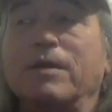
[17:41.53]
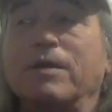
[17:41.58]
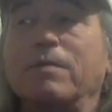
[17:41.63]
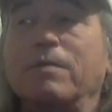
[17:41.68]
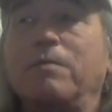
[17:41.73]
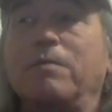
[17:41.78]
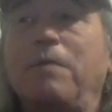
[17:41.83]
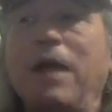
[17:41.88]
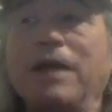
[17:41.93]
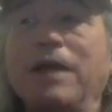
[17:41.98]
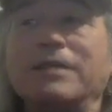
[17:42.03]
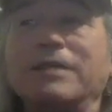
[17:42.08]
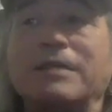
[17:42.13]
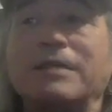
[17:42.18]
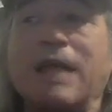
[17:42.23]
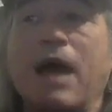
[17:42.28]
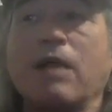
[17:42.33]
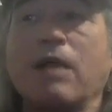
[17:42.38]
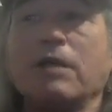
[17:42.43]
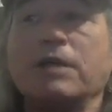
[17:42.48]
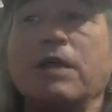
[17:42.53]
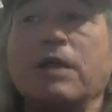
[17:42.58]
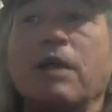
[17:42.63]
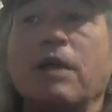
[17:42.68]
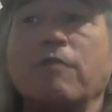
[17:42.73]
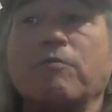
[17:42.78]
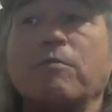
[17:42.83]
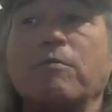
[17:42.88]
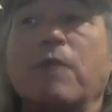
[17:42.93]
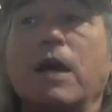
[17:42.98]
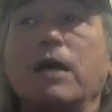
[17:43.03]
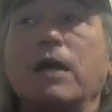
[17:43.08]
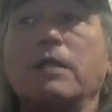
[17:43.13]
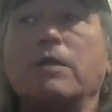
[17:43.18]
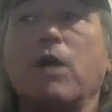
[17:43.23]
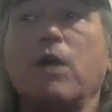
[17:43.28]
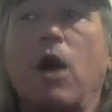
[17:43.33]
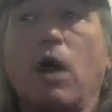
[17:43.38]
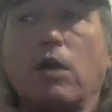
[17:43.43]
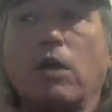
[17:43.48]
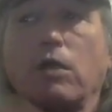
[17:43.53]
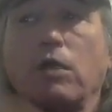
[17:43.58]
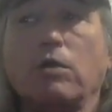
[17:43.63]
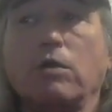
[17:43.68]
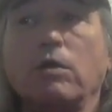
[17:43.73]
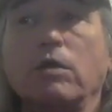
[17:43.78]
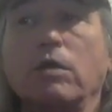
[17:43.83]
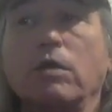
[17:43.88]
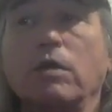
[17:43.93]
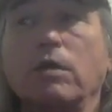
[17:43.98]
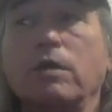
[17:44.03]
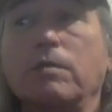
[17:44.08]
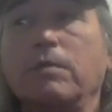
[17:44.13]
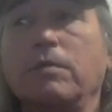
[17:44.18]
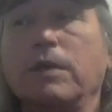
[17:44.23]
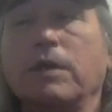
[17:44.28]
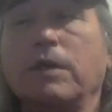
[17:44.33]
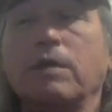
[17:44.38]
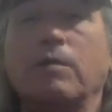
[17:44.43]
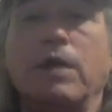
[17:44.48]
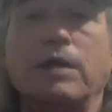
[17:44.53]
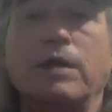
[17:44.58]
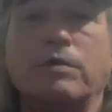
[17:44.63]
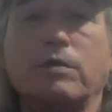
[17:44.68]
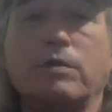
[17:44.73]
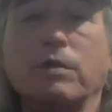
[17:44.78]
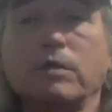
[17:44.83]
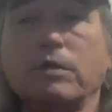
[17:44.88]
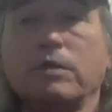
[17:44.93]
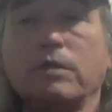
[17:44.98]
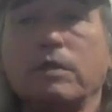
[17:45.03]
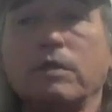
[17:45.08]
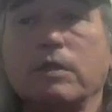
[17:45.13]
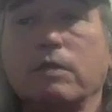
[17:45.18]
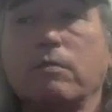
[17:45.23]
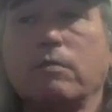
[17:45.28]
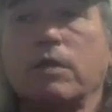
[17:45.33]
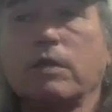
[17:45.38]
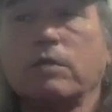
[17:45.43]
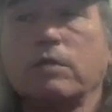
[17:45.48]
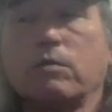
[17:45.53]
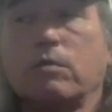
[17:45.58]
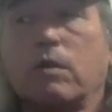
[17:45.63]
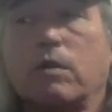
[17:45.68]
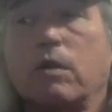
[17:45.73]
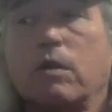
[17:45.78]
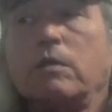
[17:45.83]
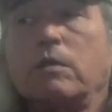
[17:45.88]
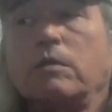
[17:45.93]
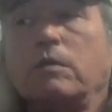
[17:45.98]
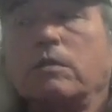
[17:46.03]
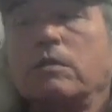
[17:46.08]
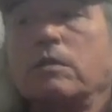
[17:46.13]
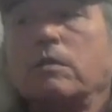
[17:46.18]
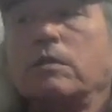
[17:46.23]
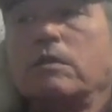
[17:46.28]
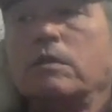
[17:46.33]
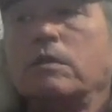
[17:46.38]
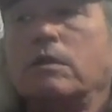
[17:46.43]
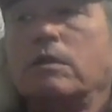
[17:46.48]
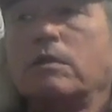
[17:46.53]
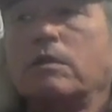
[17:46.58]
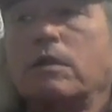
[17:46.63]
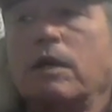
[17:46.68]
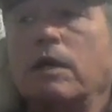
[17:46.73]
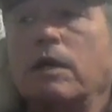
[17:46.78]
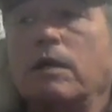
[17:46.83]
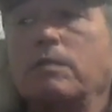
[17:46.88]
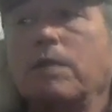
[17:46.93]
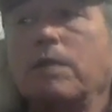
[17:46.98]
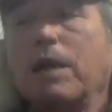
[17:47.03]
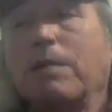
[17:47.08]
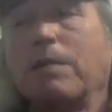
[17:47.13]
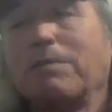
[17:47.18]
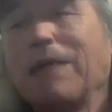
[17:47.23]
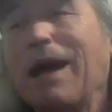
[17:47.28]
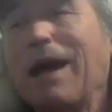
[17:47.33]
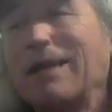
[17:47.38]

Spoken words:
base Sally off of my daughter being a waitress in a restaurant, okay? But I'm not